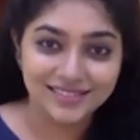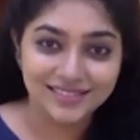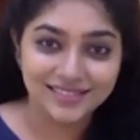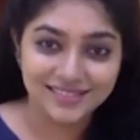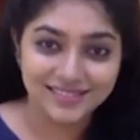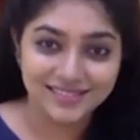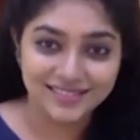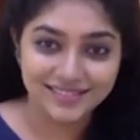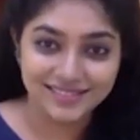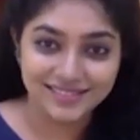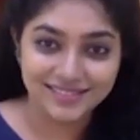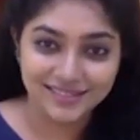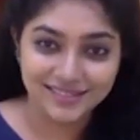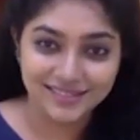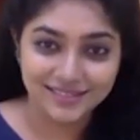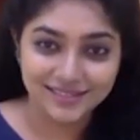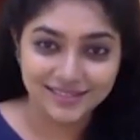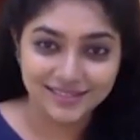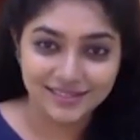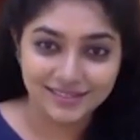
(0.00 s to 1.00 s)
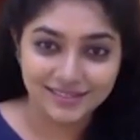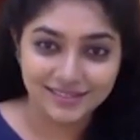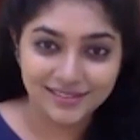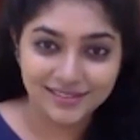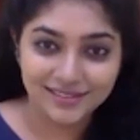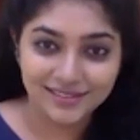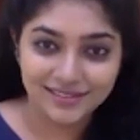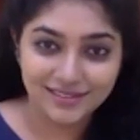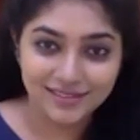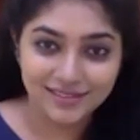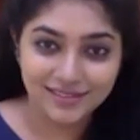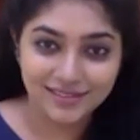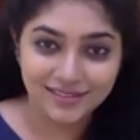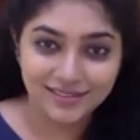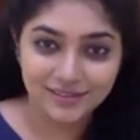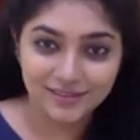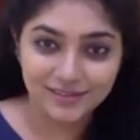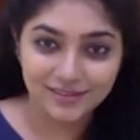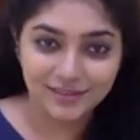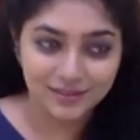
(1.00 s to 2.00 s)

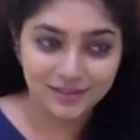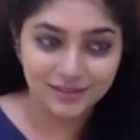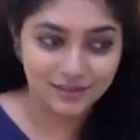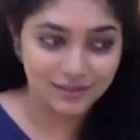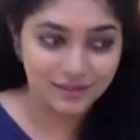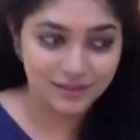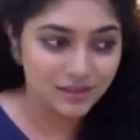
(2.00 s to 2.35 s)
(silent)